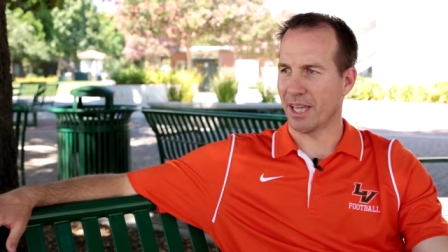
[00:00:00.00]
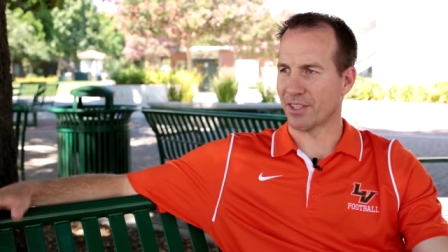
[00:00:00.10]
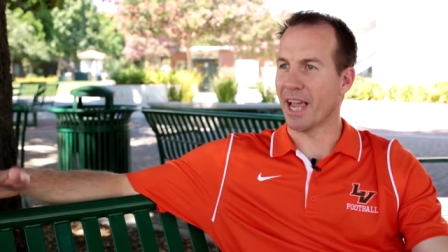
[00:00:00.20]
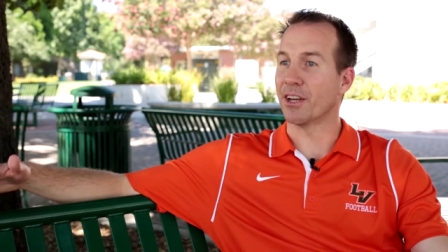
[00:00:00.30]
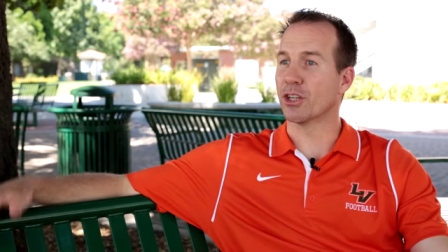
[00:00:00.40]

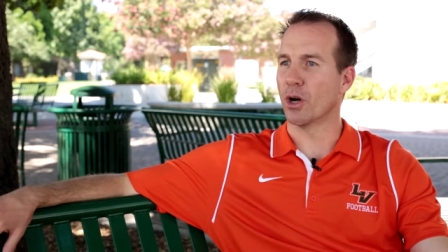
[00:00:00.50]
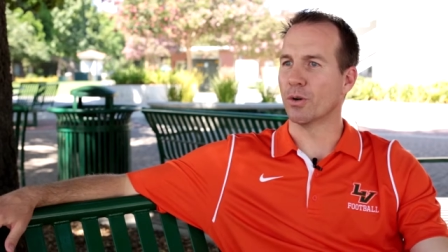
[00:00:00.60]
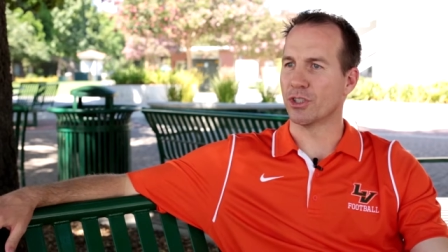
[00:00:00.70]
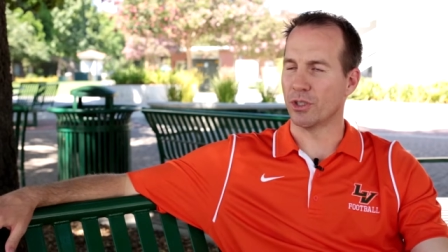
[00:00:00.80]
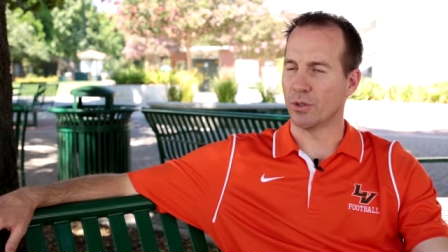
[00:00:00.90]
As a head
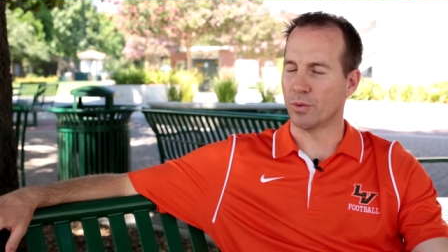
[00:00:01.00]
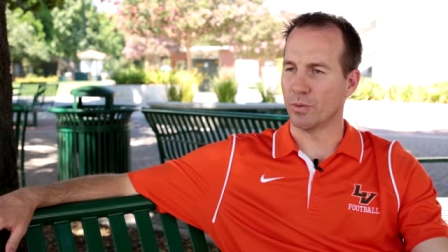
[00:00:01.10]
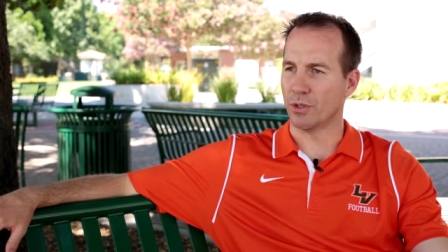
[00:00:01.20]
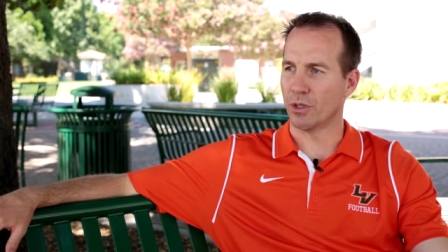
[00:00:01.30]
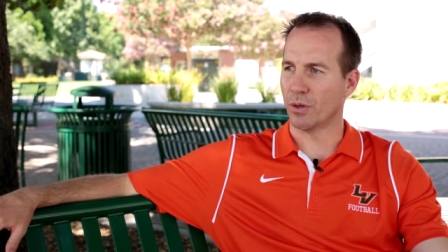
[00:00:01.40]
coach, you,
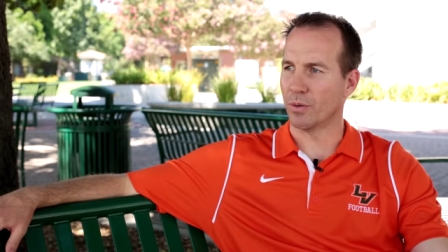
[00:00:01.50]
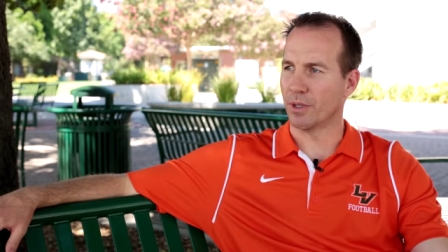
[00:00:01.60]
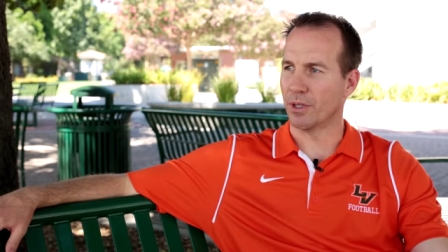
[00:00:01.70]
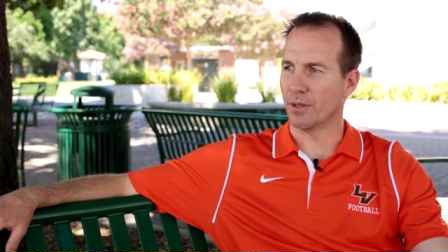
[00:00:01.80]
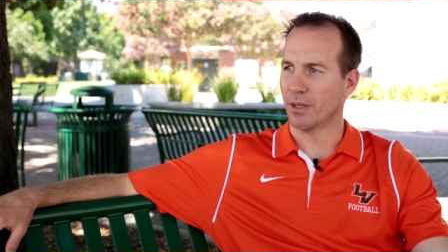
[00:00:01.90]
you know,
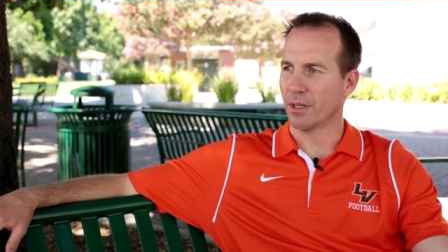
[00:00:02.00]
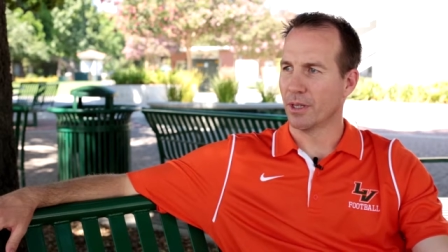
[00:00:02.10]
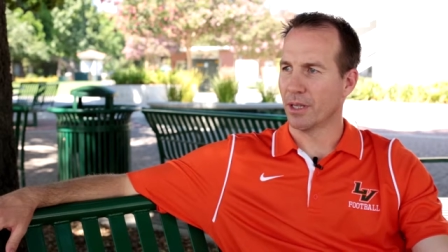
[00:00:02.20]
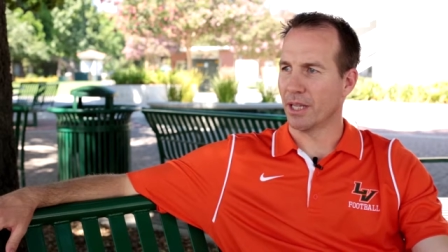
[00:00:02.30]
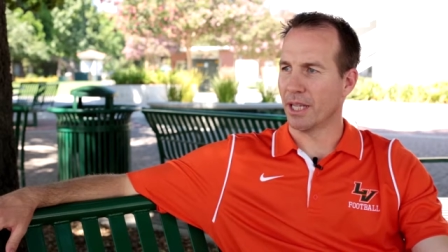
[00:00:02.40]

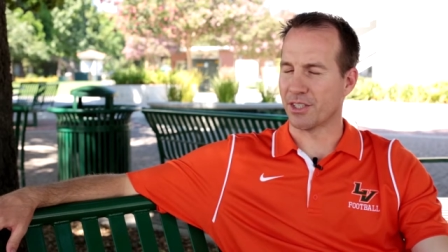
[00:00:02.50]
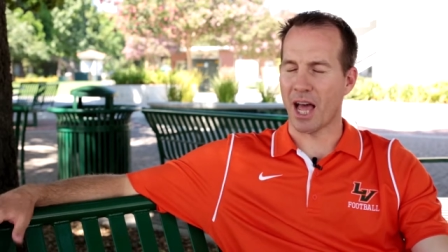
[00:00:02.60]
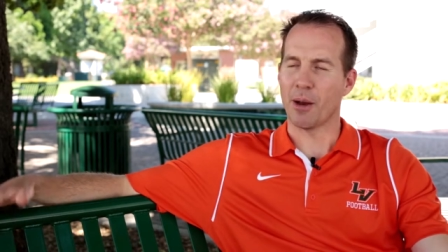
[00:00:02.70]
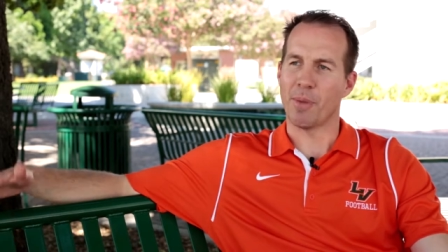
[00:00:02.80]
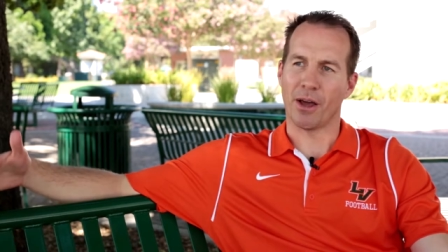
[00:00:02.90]
it's
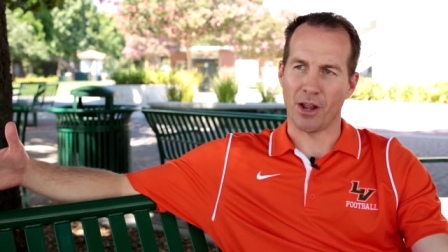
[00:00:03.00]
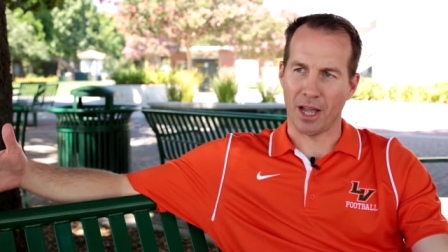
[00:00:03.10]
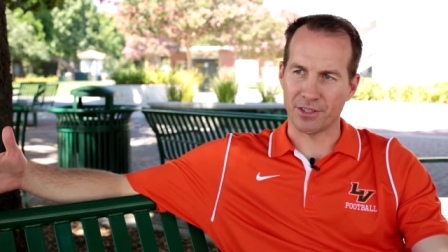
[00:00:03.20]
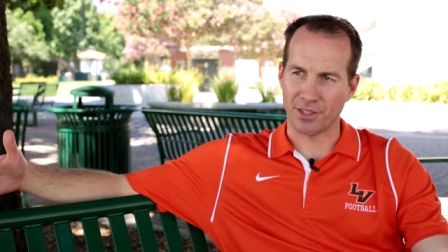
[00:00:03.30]
not about us.